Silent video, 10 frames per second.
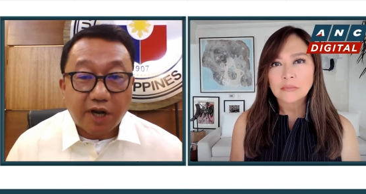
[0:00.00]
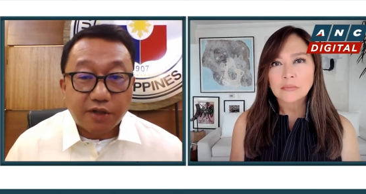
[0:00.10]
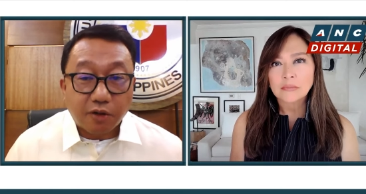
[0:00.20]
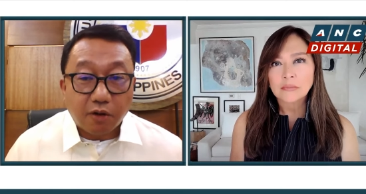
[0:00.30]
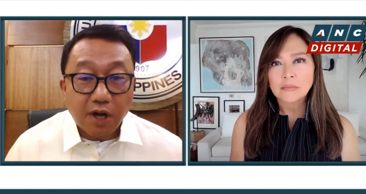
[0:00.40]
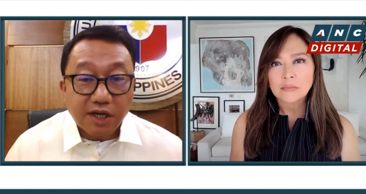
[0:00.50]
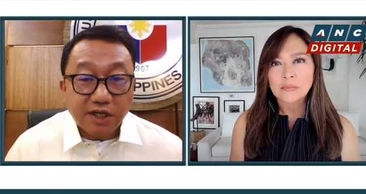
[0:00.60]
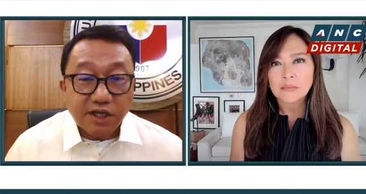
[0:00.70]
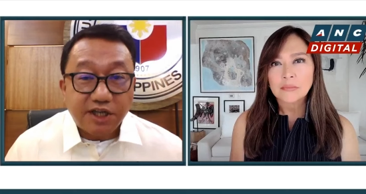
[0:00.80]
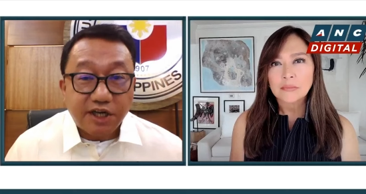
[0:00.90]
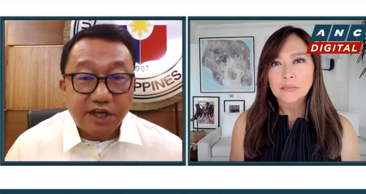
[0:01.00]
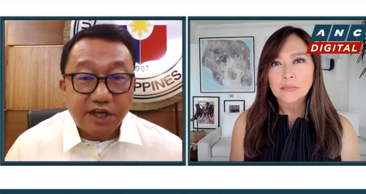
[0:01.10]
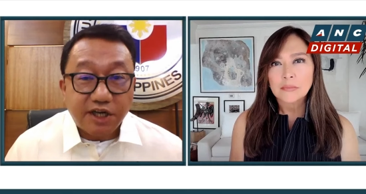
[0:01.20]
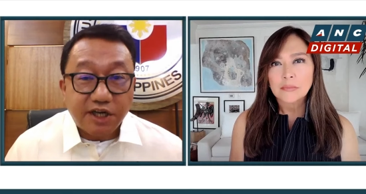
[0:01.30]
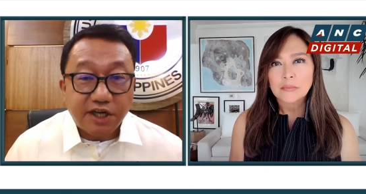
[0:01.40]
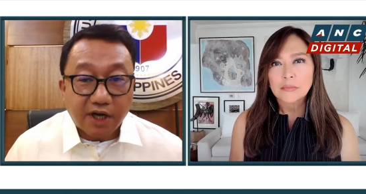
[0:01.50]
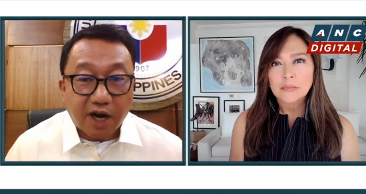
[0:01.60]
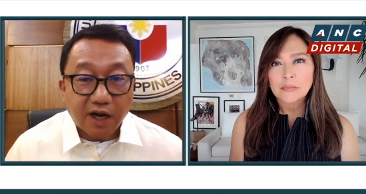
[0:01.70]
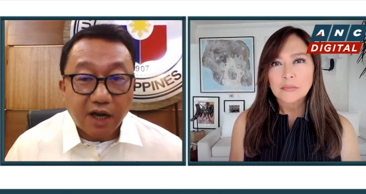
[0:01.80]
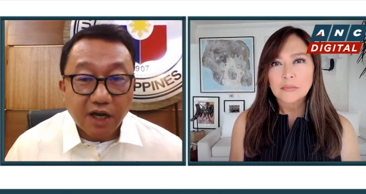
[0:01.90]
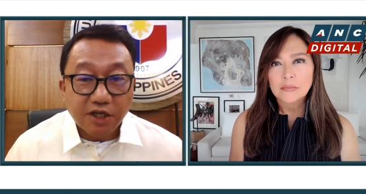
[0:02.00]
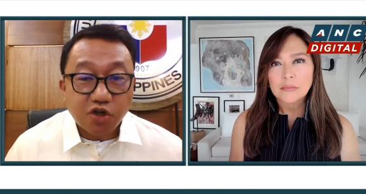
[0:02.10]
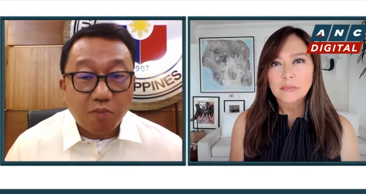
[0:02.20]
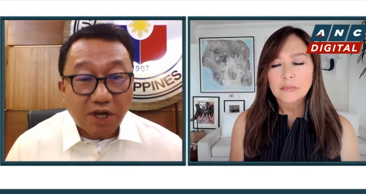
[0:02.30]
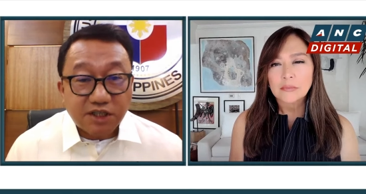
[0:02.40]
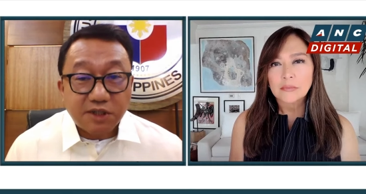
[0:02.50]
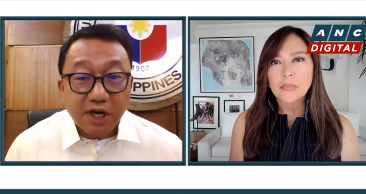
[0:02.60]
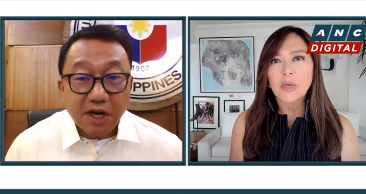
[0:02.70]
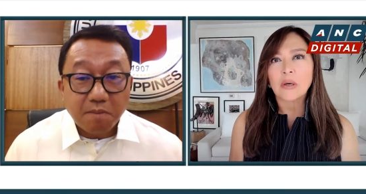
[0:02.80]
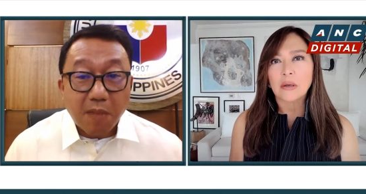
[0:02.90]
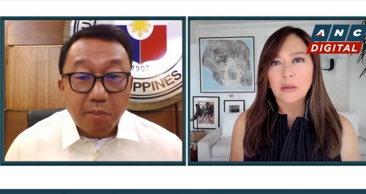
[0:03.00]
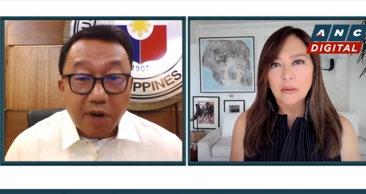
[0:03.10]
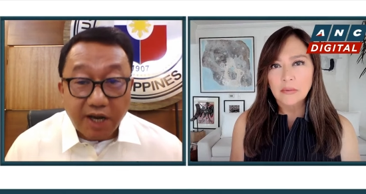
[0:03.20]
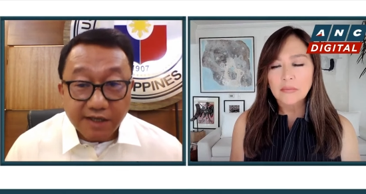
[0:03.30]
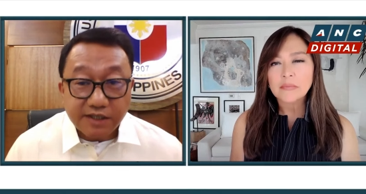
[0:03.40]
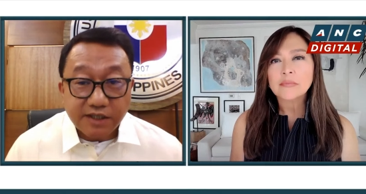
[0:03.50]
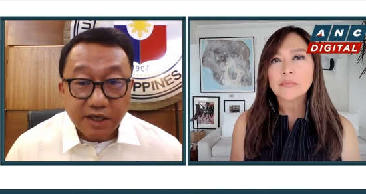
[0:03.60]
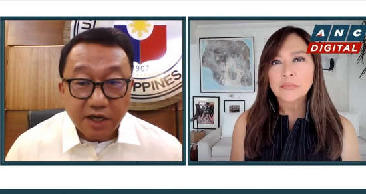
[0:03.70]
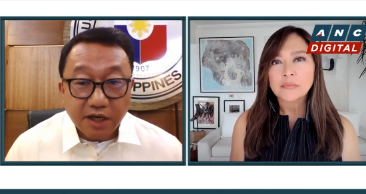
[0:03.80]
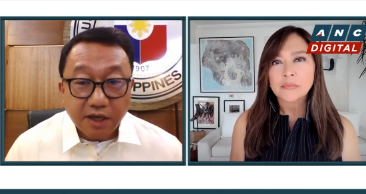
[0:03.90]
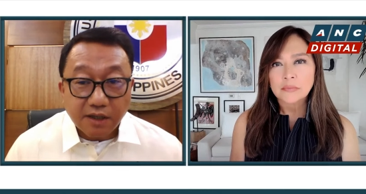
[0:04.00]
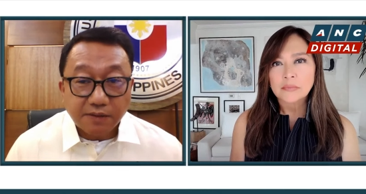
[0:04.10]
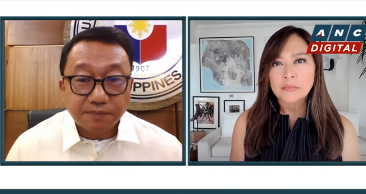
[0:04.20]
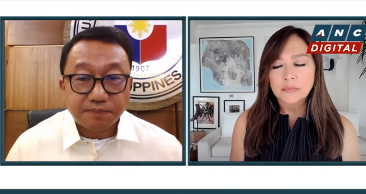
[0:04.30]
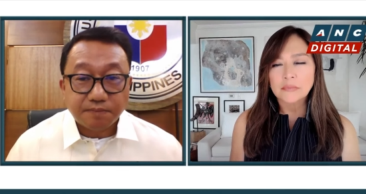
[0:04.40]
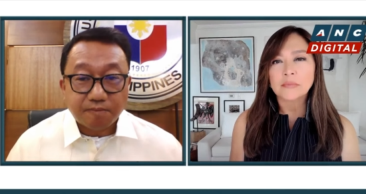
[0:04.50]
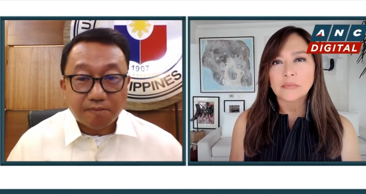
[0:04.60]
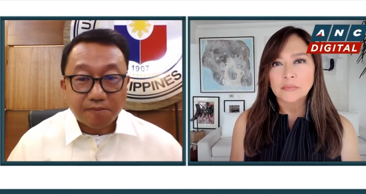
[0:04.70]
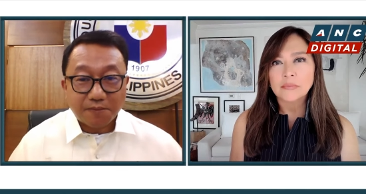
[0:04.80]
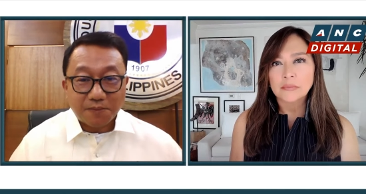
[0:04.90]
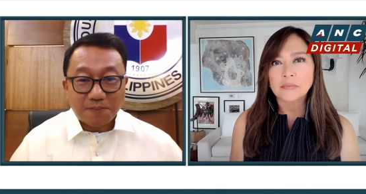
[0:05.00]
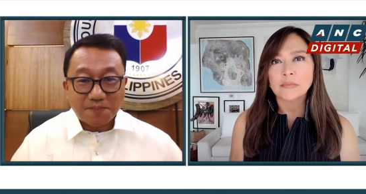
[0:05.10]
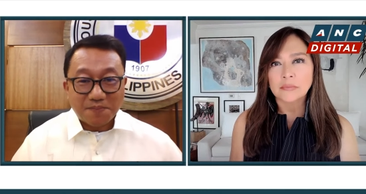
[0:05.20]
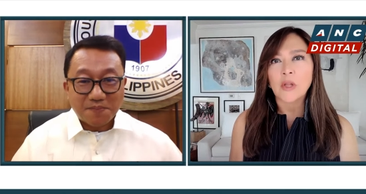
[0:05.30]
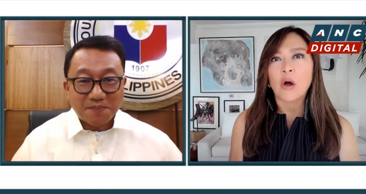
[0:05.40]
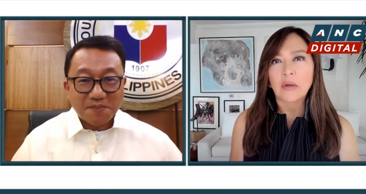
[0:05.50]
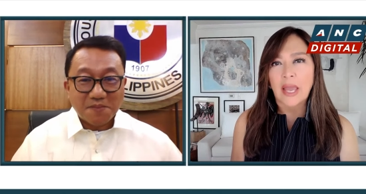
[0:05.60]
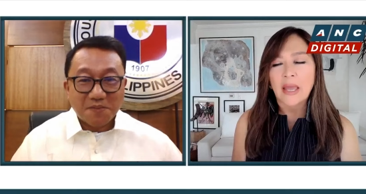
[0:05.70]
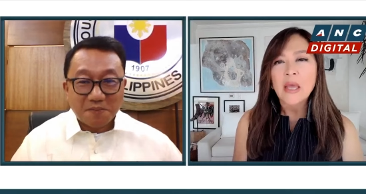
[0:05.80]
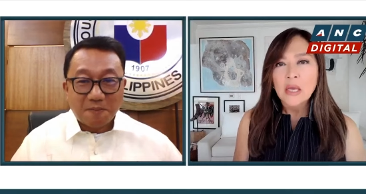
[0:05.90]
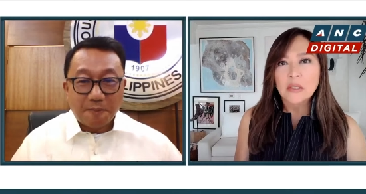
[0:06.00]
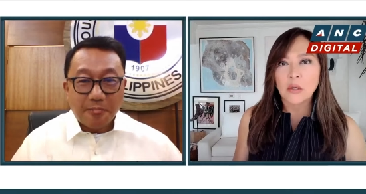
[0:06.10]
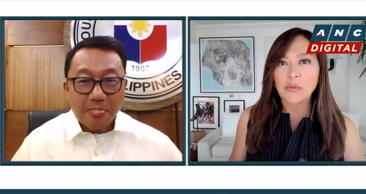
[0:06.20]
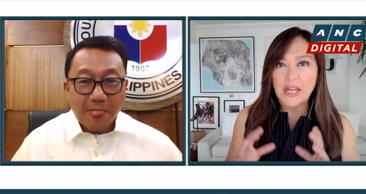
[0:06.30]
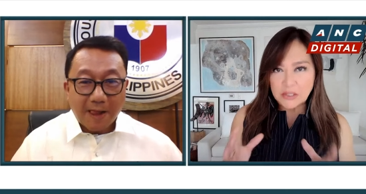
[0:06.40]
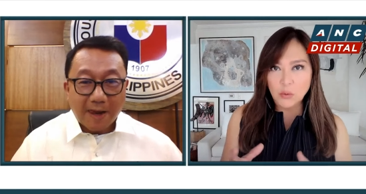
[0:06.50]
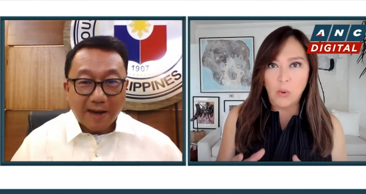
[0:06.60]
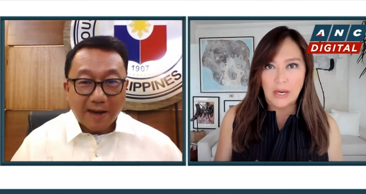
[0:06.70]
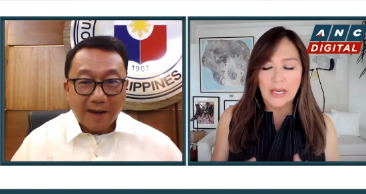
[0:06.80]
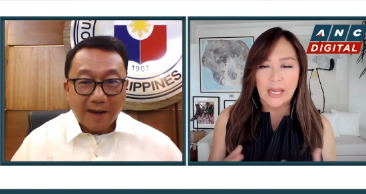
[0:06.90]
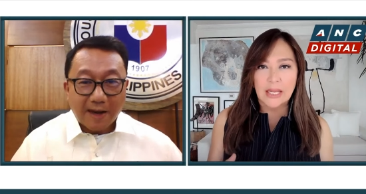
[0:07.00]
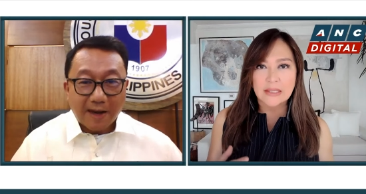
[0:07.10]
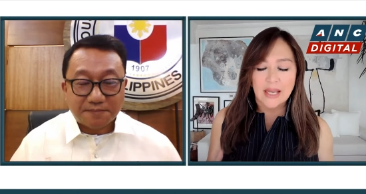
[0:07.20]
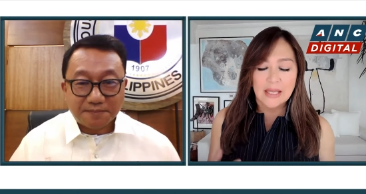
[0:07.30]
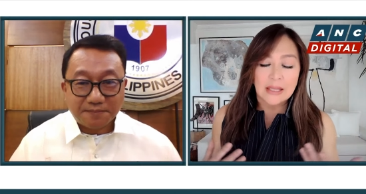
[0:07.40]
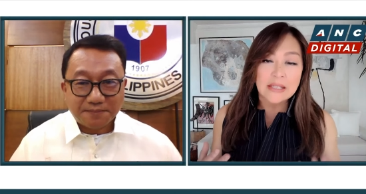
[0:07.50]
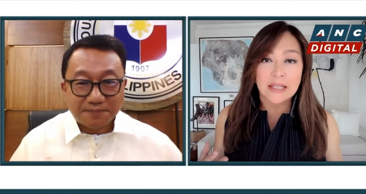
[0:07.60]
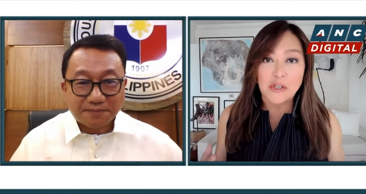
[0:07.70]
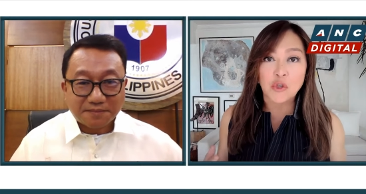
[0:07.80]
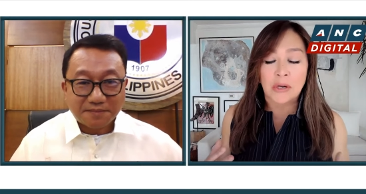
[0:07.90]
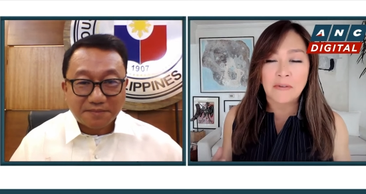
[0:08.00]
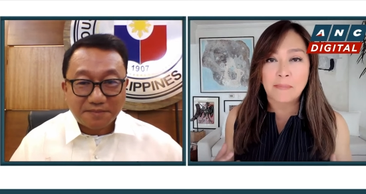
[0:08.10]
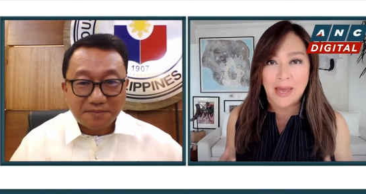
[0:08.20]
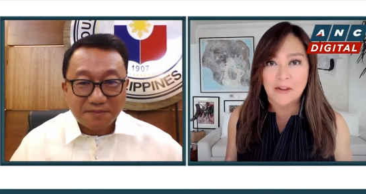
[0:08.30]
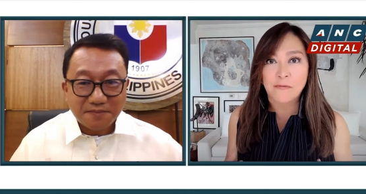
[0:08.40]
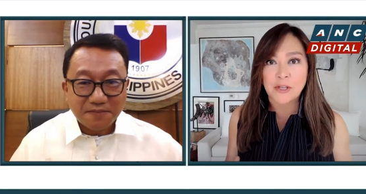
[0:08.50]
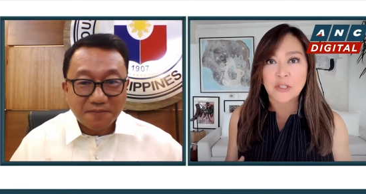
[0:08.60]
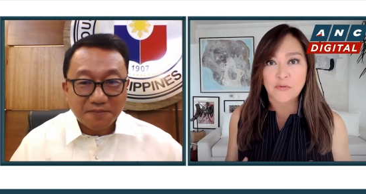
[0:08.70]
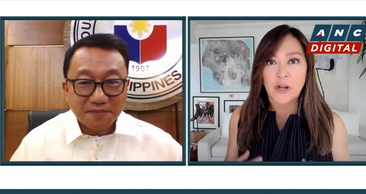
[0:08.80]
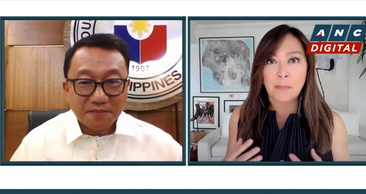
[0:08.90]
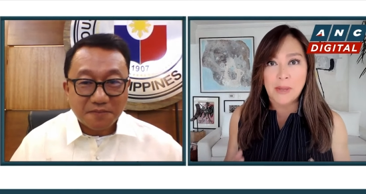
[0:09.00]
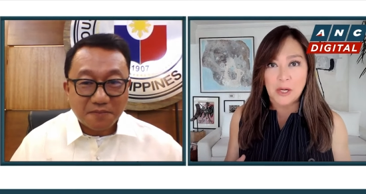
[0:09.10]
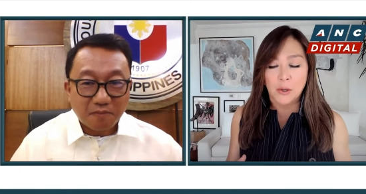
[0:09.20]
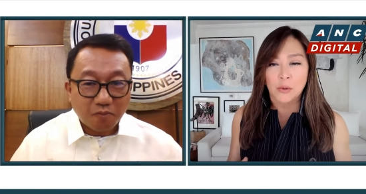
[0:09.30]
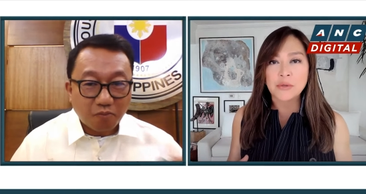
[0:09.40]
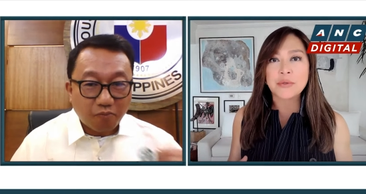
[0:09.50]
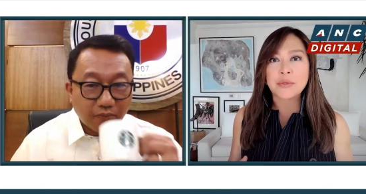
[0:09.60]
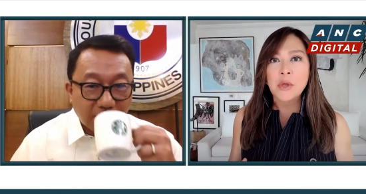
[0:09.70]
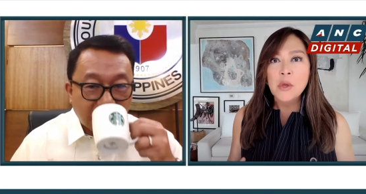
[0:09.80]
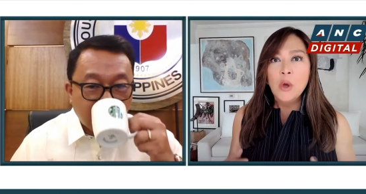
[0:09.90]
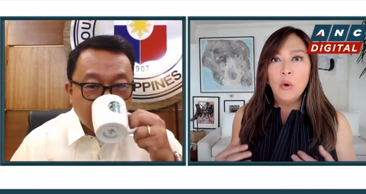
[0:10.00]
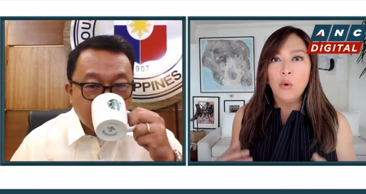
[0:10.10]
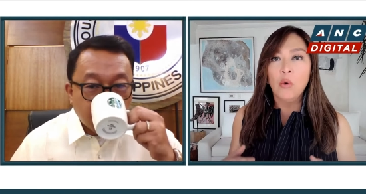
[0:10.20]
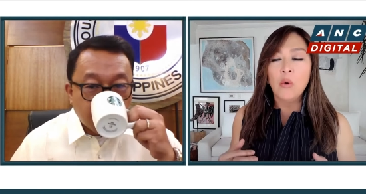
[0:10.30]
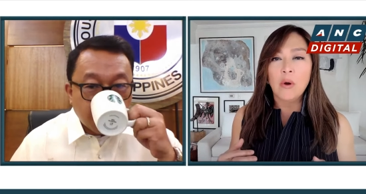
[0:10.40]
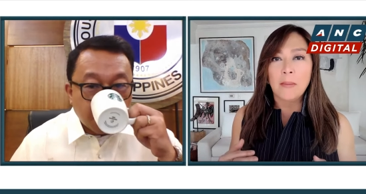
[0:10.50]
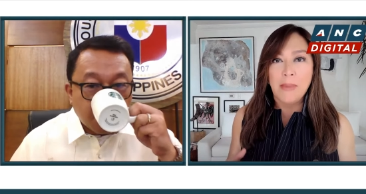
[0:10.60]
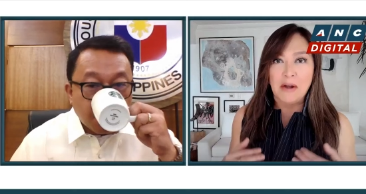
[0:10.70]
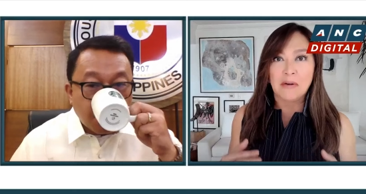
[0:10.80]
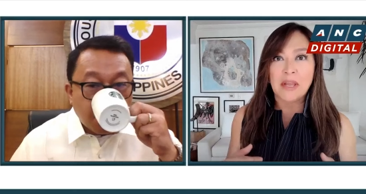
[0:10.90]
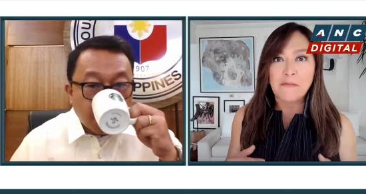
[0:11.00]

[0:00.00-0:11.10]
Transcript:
Speaker 1: mo na ito sa civil registrar. So, mas mabilis.
Speaker 2: Okay, so that's one, and it essentially benefits Filipinos who marry